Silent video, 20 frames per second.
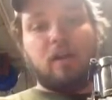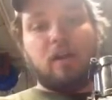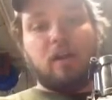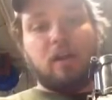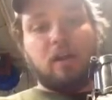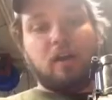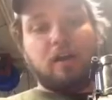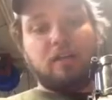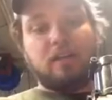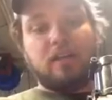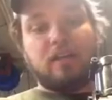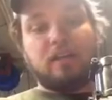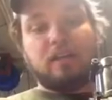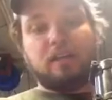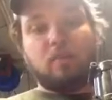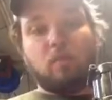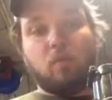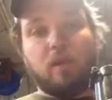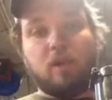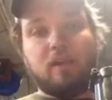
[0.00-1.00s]
That
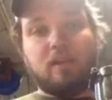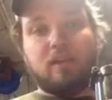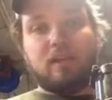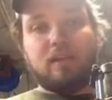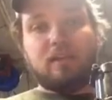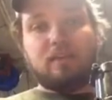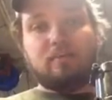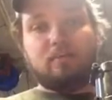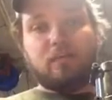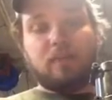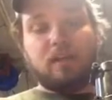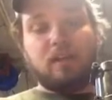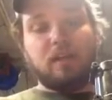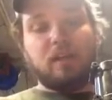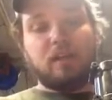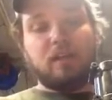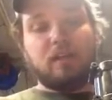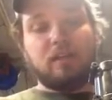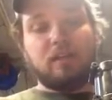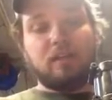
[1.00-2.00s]
is a wear item,
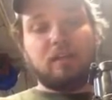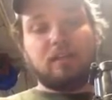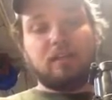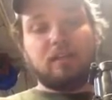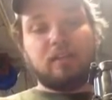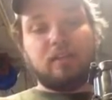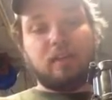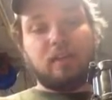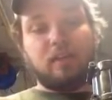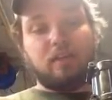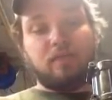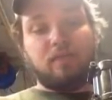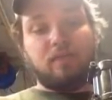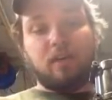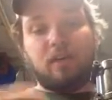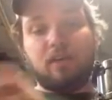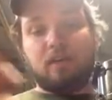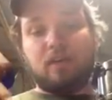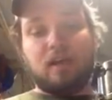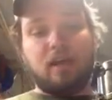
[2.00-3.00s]
and it's
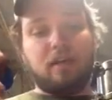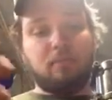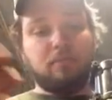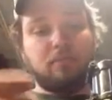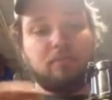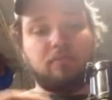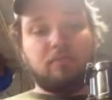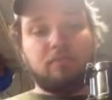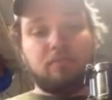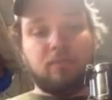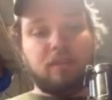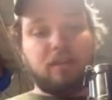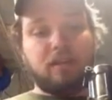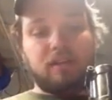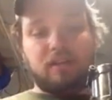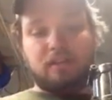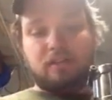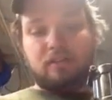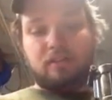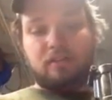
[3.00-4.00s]
very common to
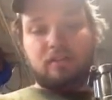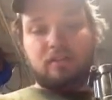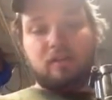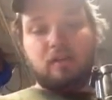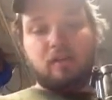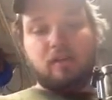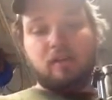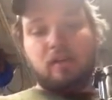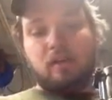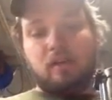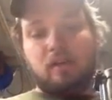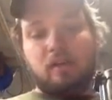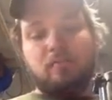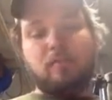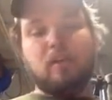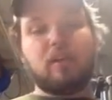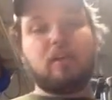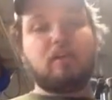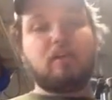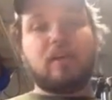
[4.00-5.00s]
replace.
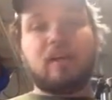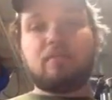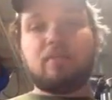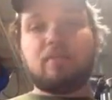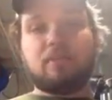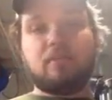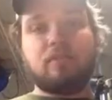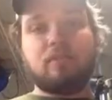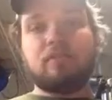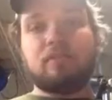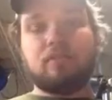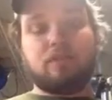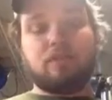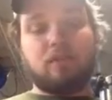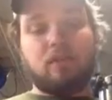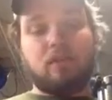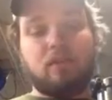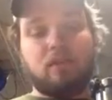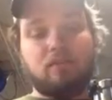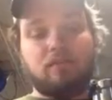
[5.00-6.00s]
Depending on how much you use the
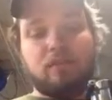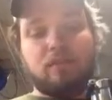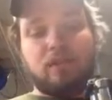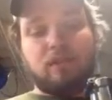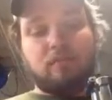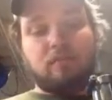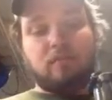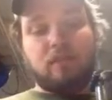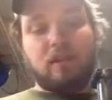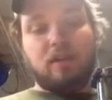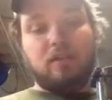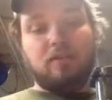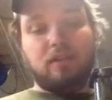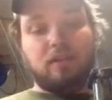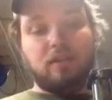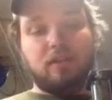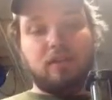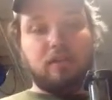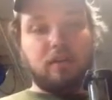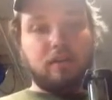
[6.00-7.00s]
saw, it can be every
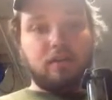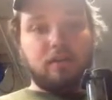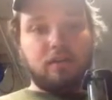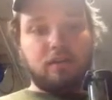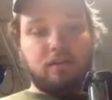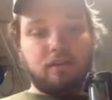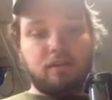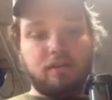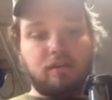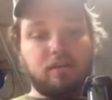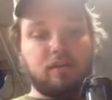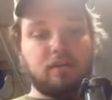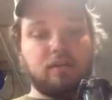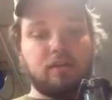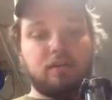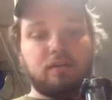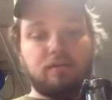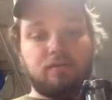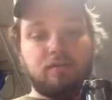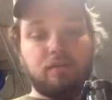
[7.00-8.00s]
other year,
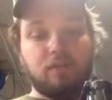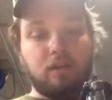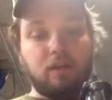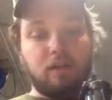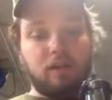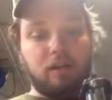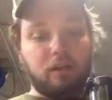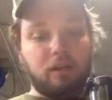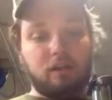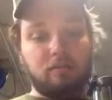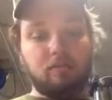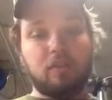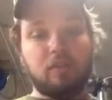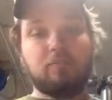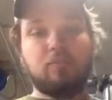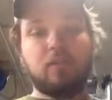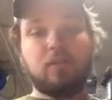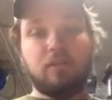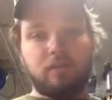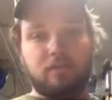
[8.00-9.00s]
it could be a
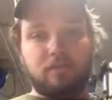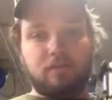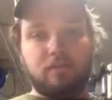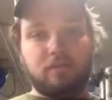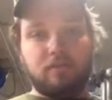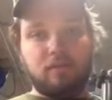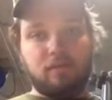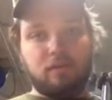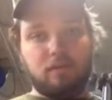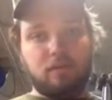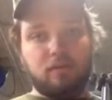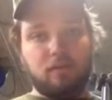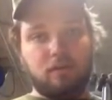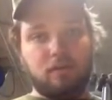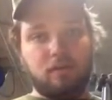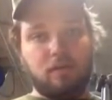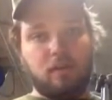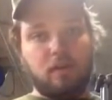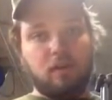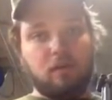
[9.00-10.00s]
month if you're
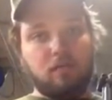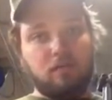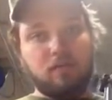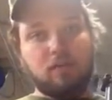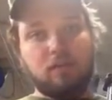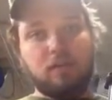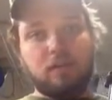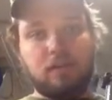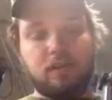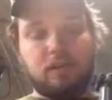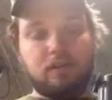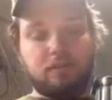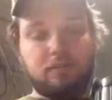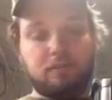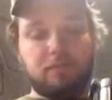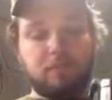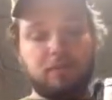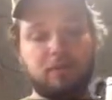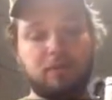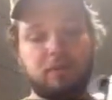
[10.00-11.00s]
really cutting
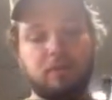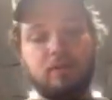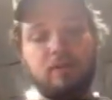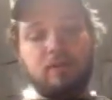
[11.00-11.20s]
some wood.